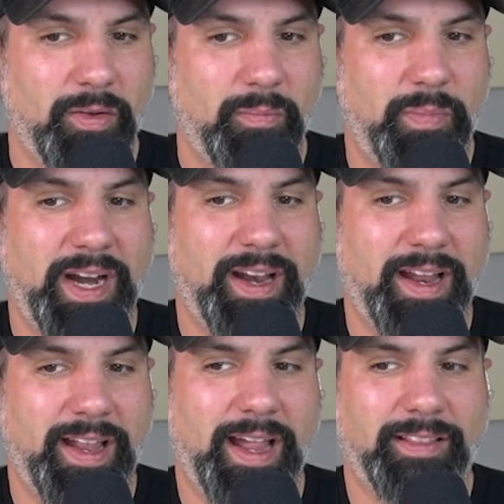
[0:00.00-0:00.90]
but
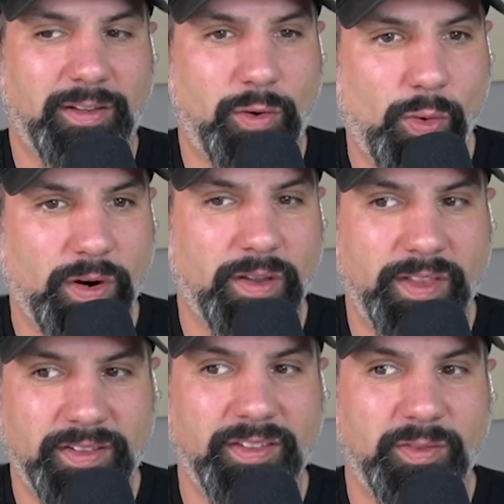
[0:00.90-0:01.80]
at the core,
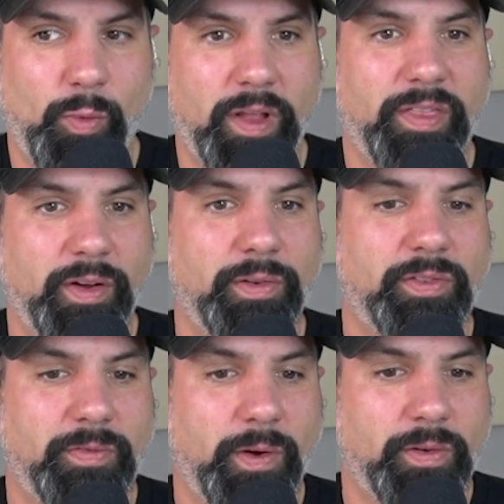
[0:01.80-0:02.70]
this is what
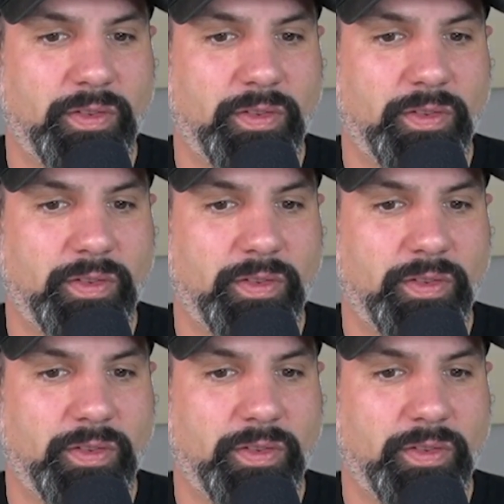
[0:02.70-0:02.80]
those folks are